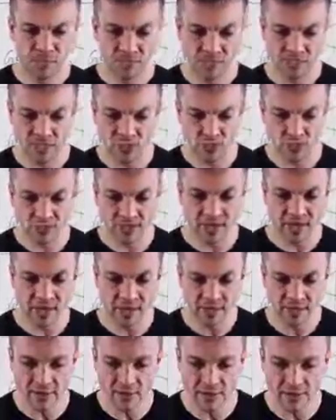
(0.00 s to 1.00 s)
let's see,
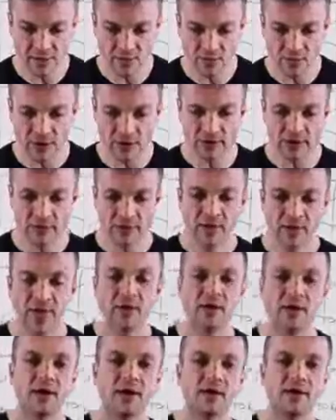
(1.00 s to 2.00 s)
Hussein here, right?
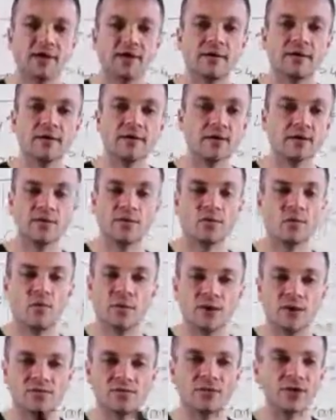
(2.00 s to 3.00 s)

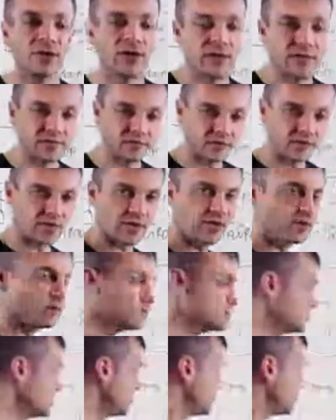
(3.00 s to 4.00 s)
One of you guys,
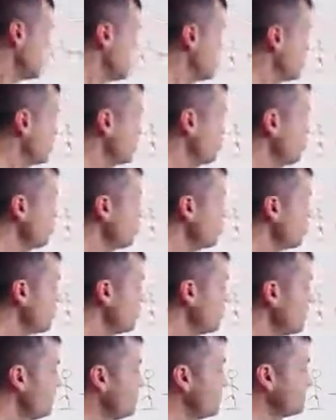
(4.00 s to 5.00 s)
okay? See,
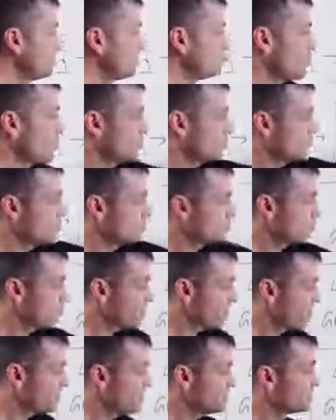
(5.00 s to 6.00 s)
we build
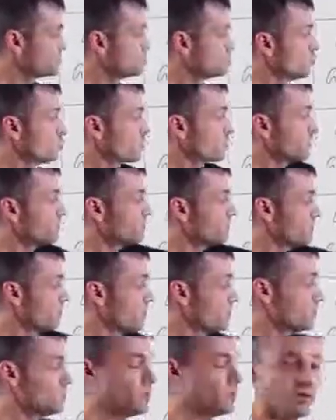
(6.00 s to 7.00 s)
while this is working
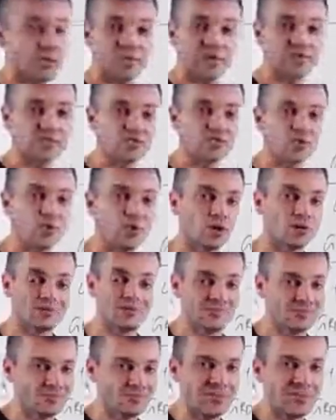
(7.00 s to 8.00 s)
for you. Guess
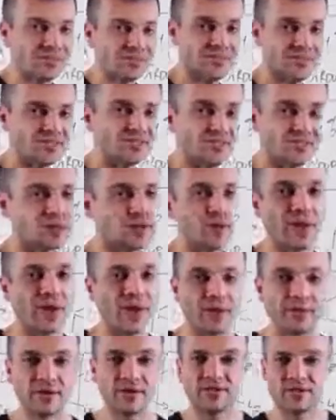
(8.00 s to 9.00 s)
what? You're not gonna just sit
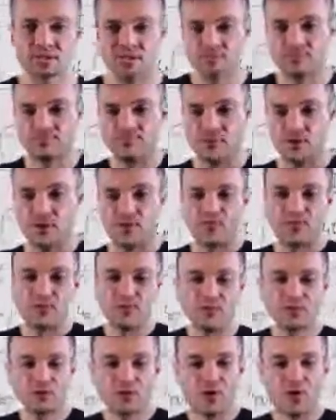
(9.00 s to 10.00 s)
around and just
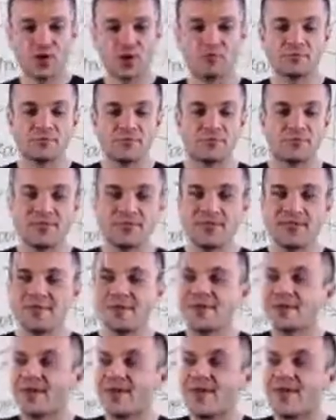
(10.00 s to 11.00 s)
fold your arms and be
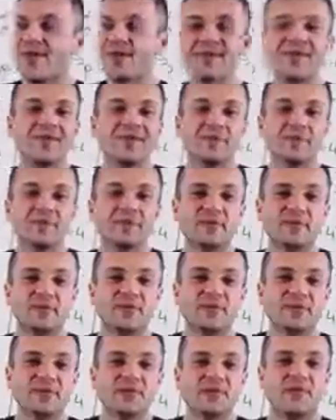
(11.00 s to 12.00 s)
like, okay,
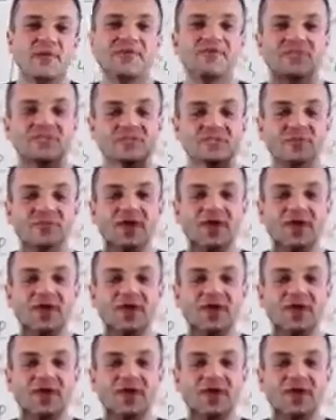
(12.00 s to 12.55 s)
life is